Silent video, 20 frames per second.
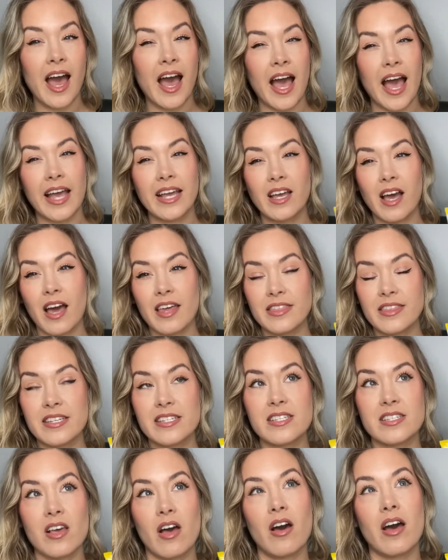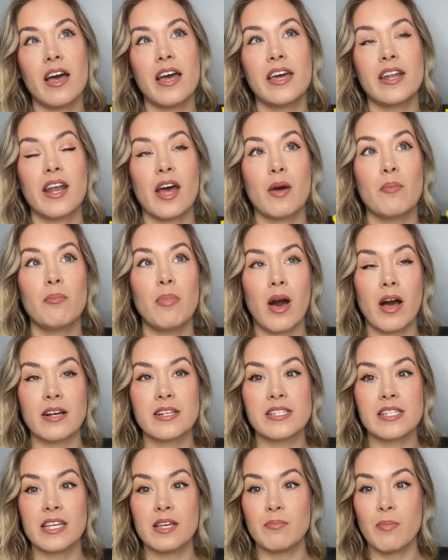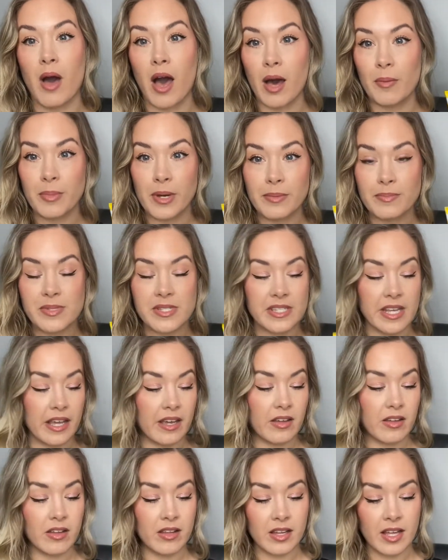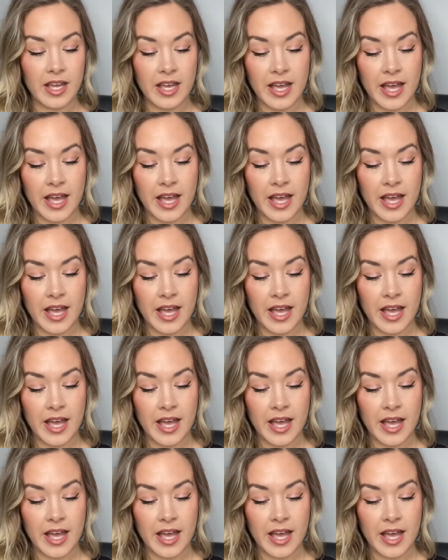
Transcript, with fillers: I got this on a boxy pop-up sale.